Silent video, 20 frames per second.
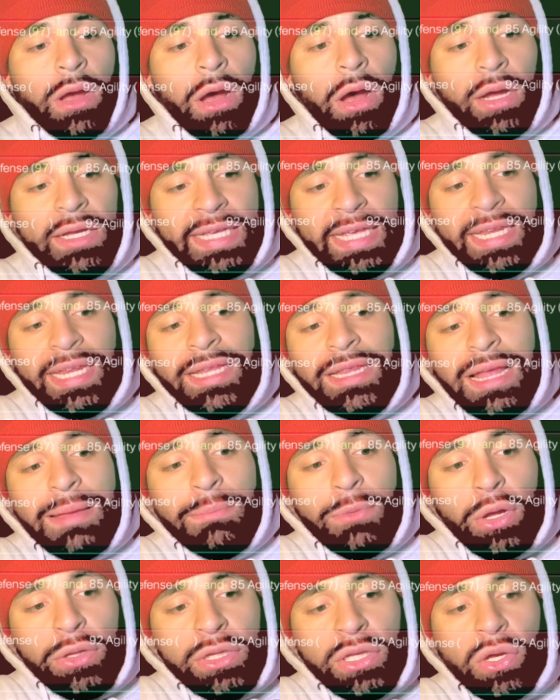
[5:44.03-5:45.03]
getting them
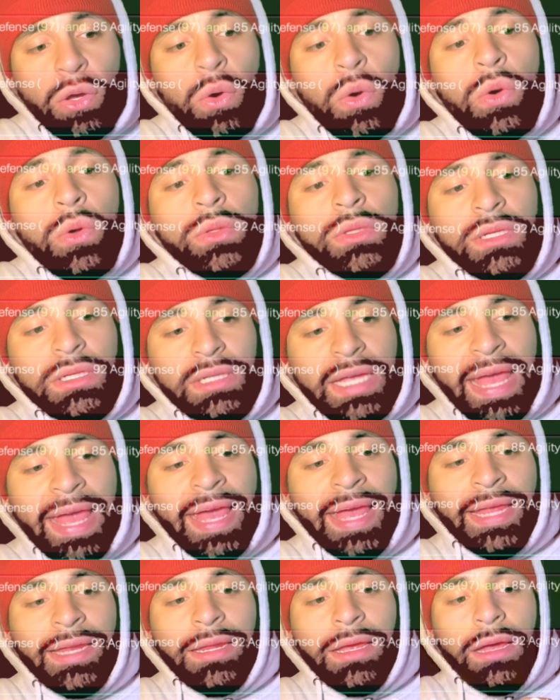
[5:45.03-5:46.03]
on the gold
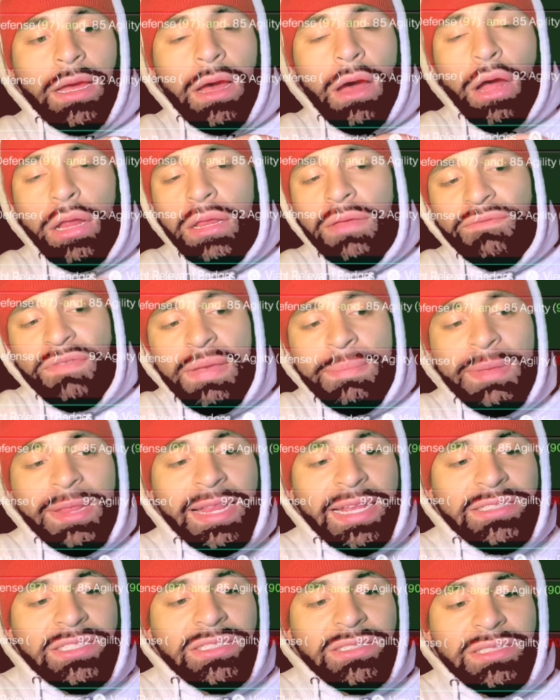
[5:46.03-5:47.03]
and Hall of Fame and
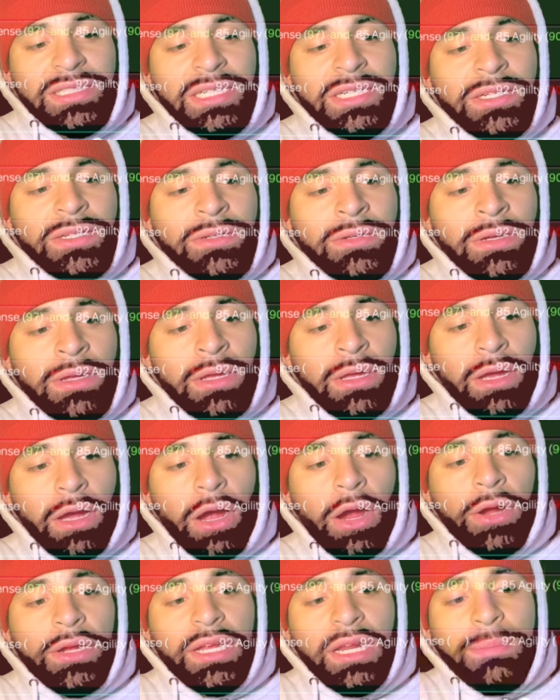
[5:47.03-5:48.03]
Legends here,
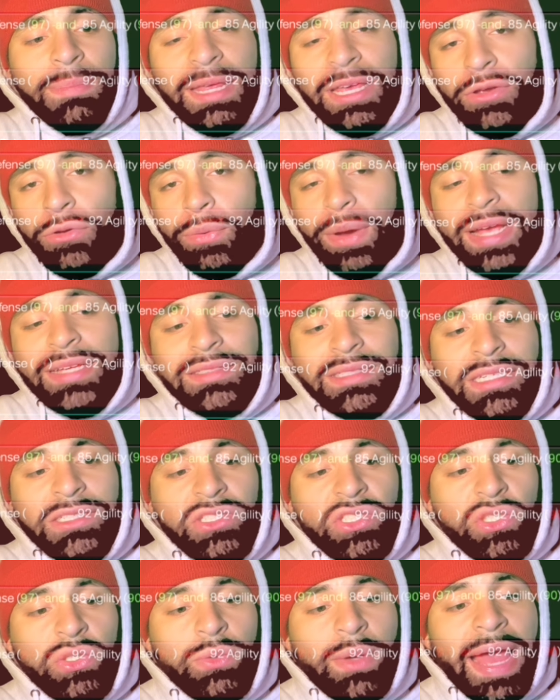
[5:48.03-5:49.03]
are going to be crazy
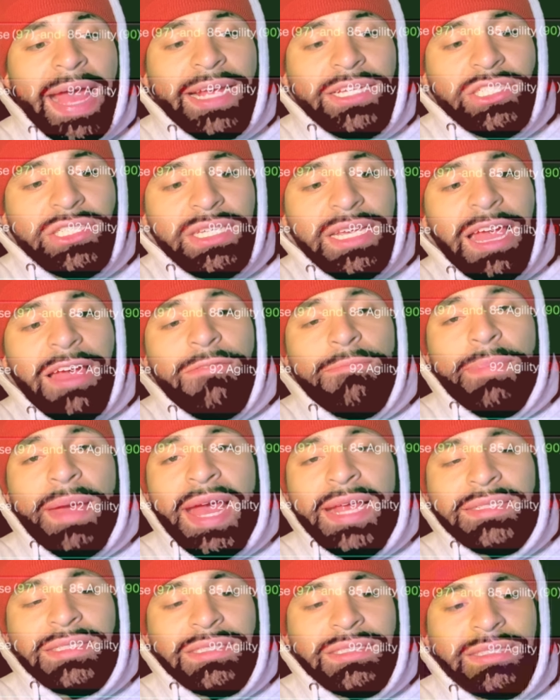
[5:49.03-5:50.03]
to actually have
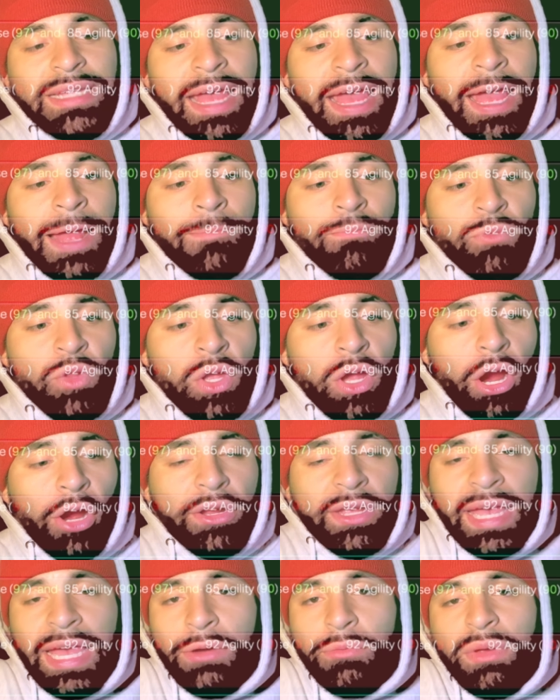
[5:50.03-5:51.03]
badges that are
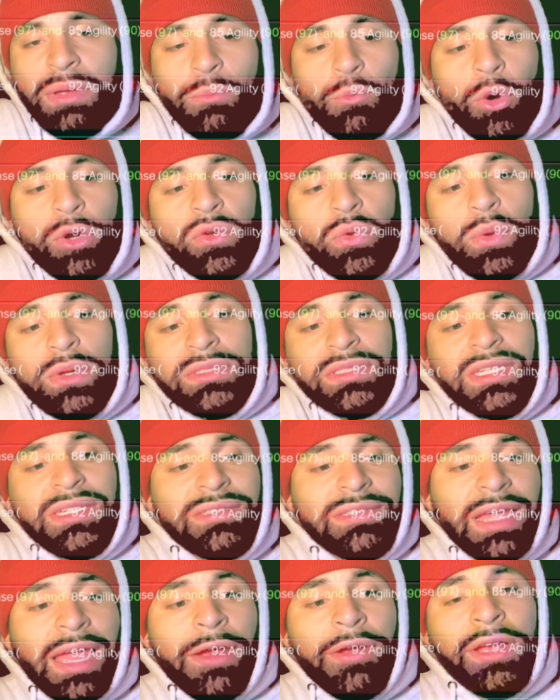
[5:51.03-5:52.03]
catering more towards this
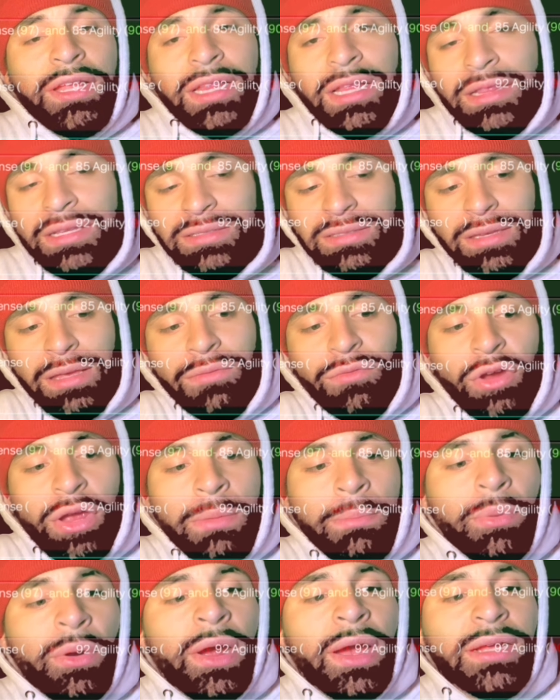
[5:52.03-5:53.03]
area than the silver and
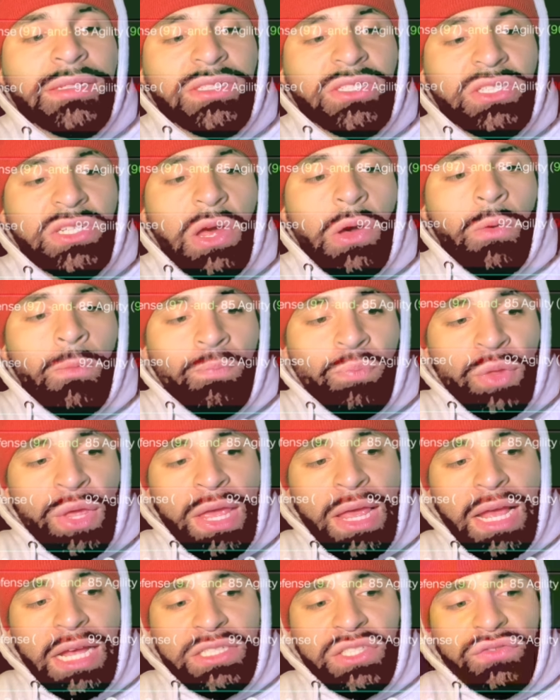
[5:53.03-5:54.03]
bronze. So
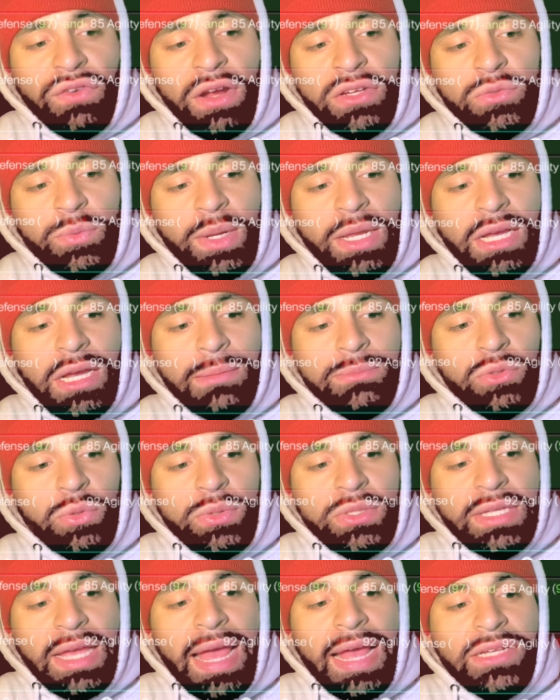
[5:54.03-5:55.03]
as far as when it comes towards
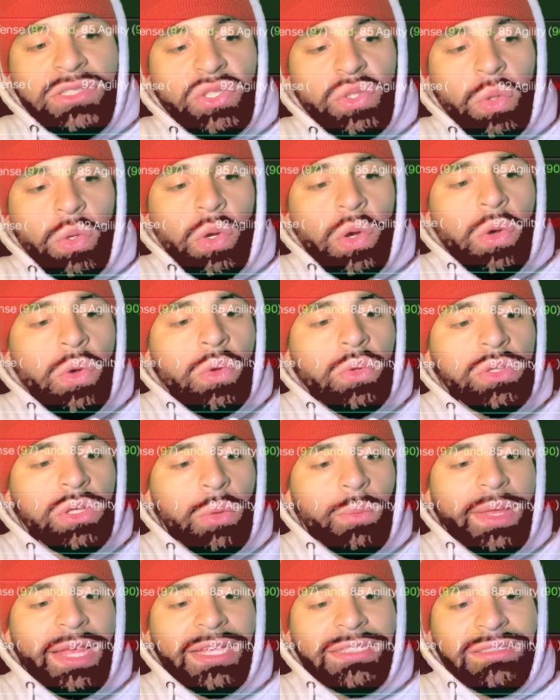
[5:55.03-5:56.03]
the actual gold,
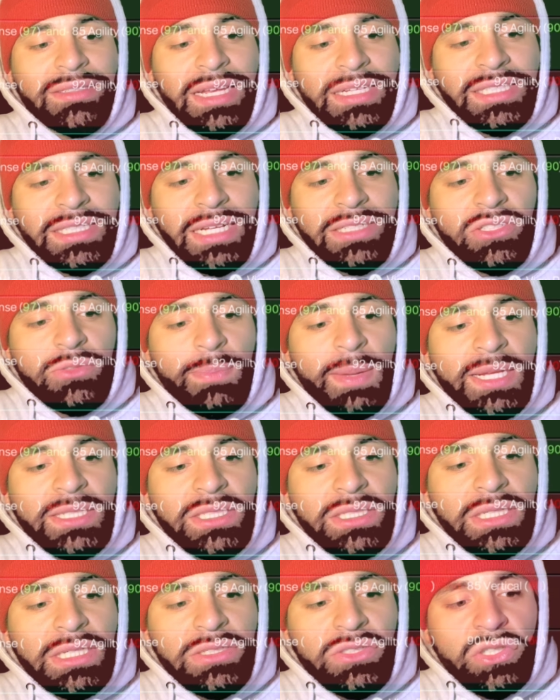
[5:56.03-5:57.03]
we get set shot
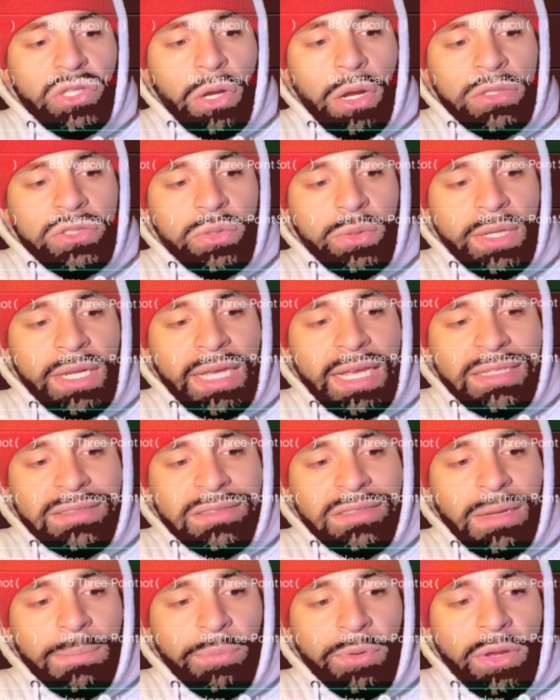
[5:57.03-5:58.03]
specialist. You're also going to get
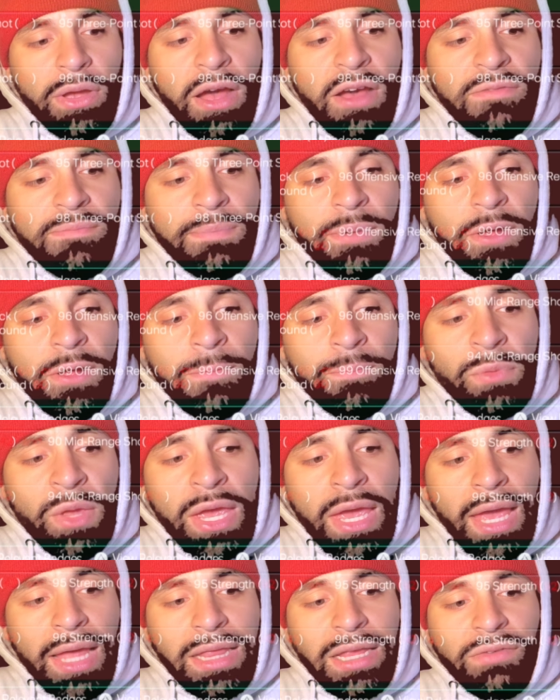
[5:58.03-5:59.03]
slippery off ball,
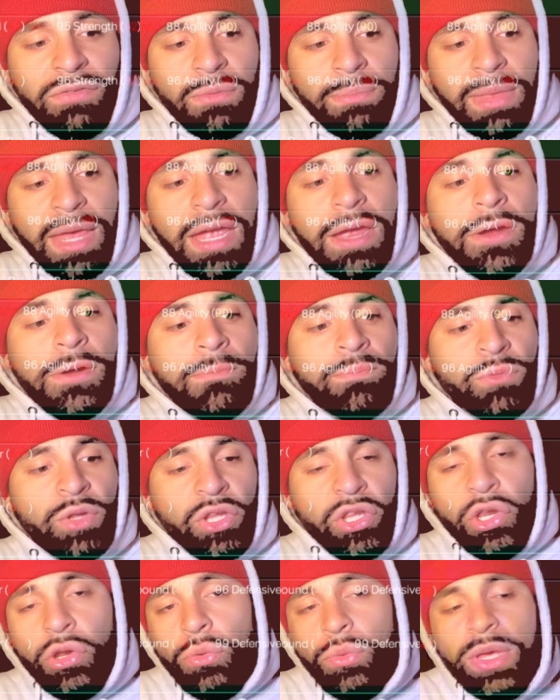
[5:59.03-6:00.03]
and then from there
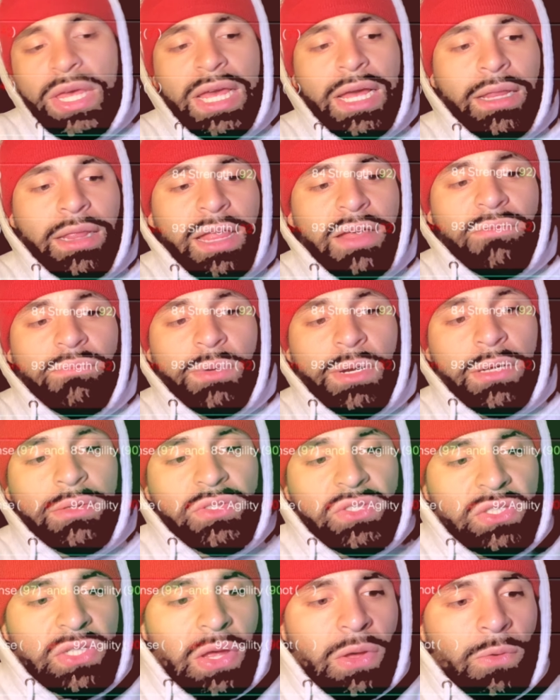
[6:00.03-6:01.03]
you do get glove, bro.
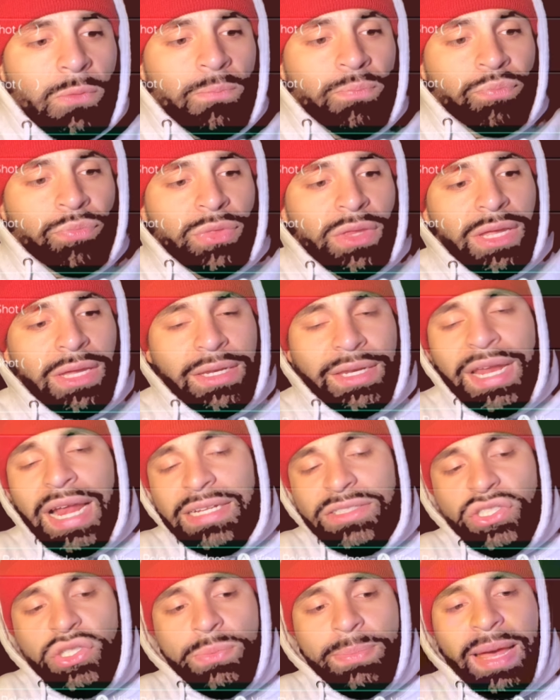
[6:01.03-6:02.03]
So not
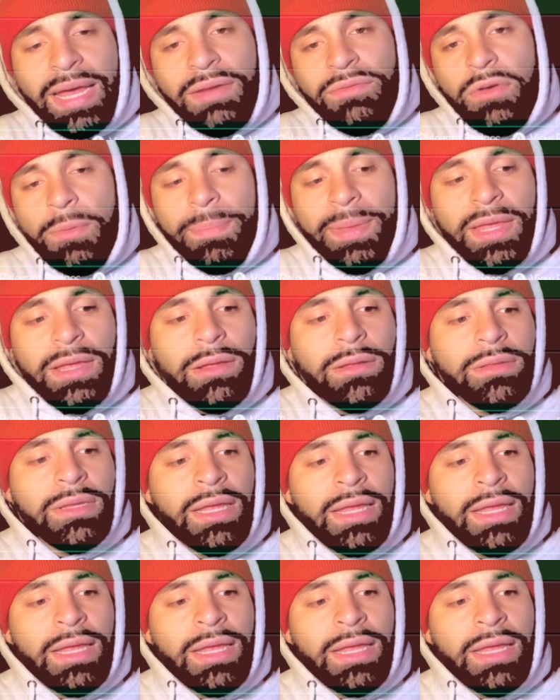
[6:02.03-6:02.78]
too bad of a build,